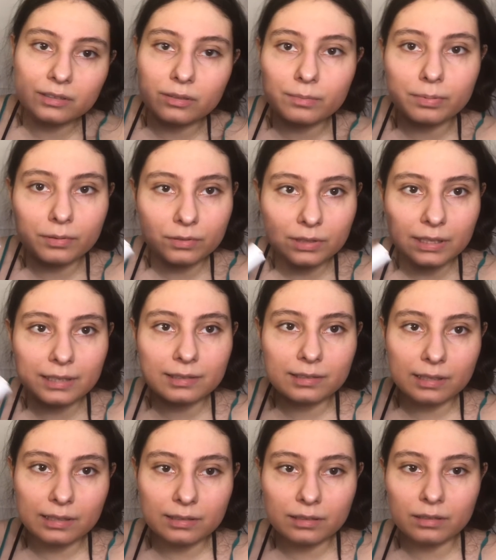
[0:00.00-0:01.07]
supposedly
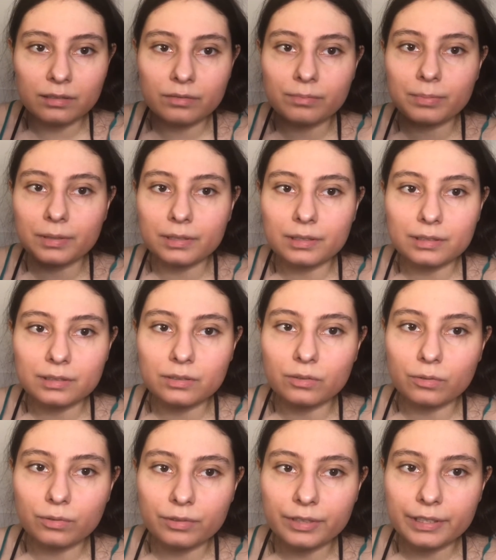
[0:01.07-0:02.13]
sensitive, but it's
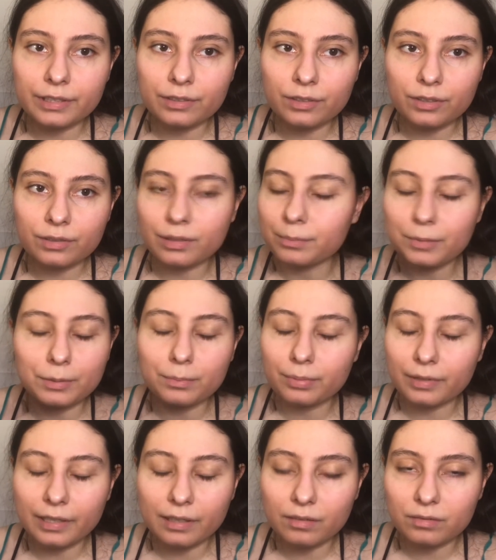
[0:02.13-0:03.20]
orange, I mean
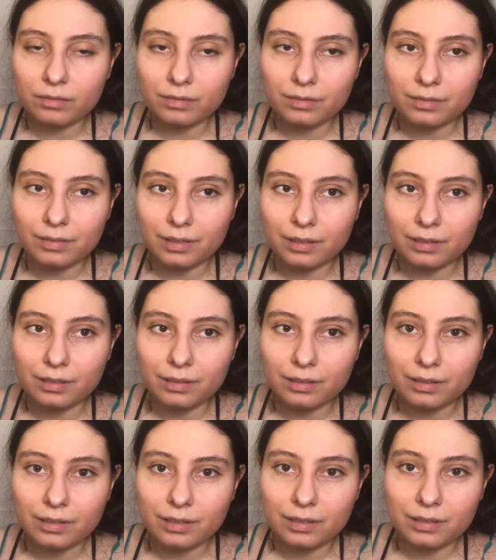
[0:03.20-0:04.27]
brown.
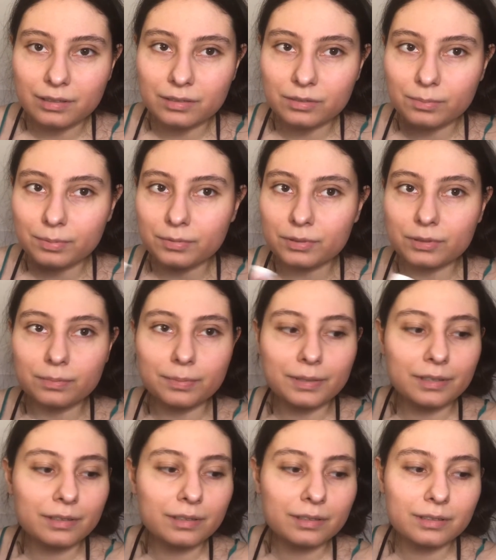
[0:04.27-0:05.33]
It's supposed to
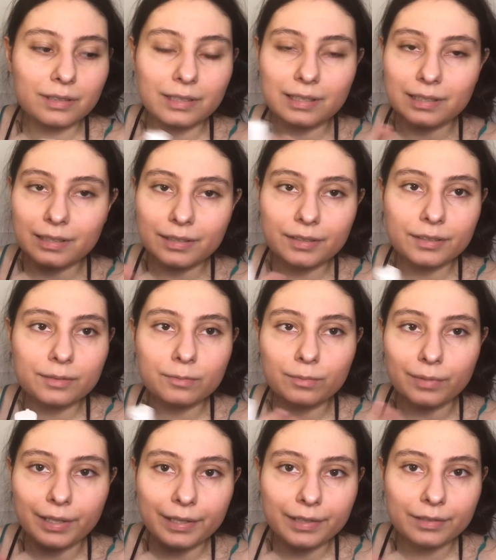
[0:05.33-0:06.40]
be clear,
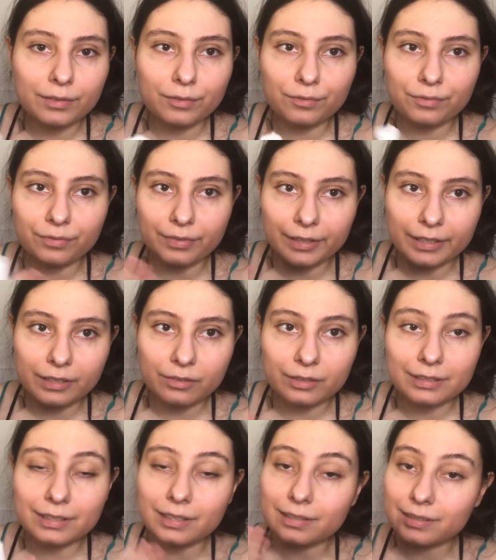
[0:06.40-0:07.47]
white, no
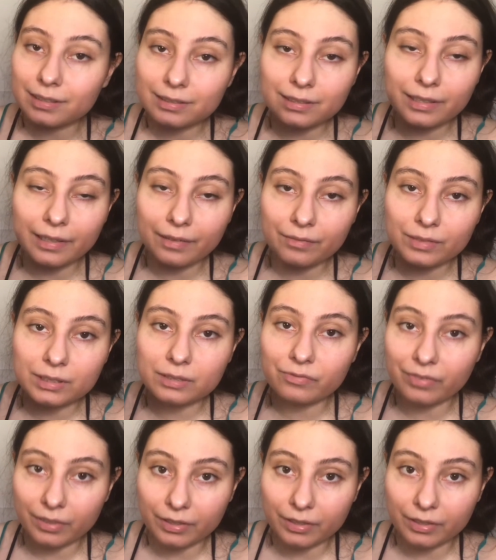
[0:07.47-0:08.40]
fragrance. It doesn't have this